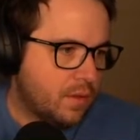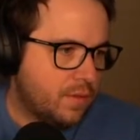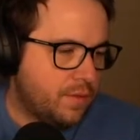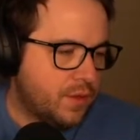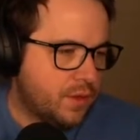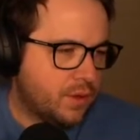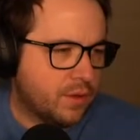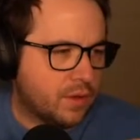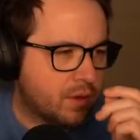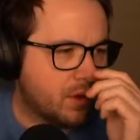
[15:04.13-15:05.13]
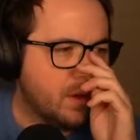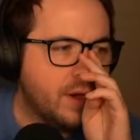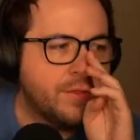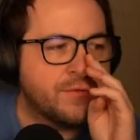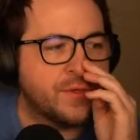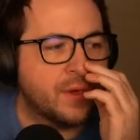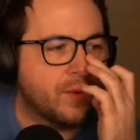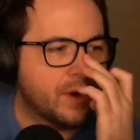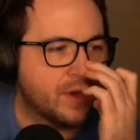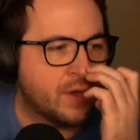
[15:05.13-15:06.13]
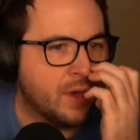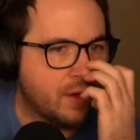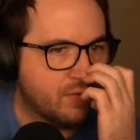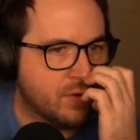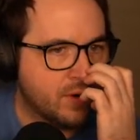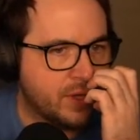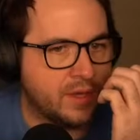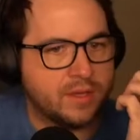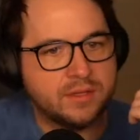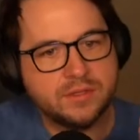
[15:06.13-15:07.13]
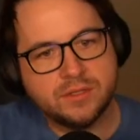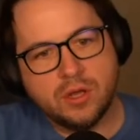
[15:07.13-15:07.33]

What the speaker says: The other thing I wanted to cover is,